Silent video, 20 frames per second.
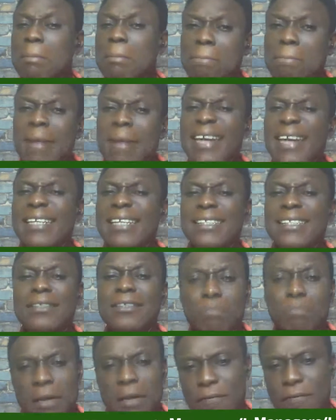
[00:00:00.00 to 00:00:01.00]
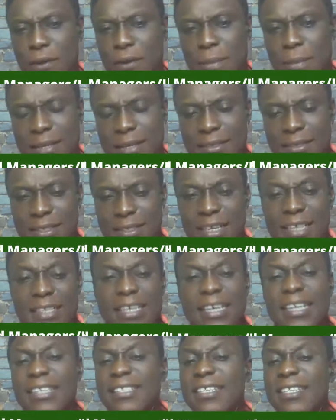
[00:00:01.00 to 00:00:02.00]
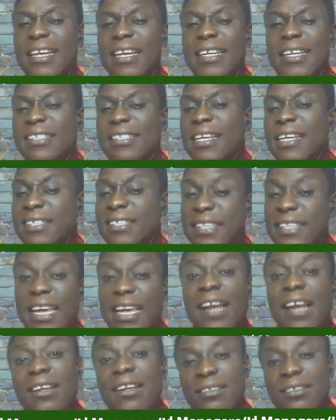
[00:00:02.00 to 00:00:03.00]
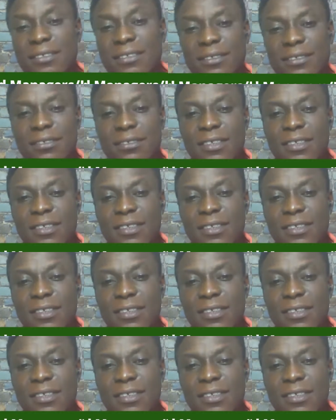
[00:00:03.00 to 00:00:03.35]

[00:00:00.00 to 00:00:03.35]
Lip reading: managing performance. It's a skill.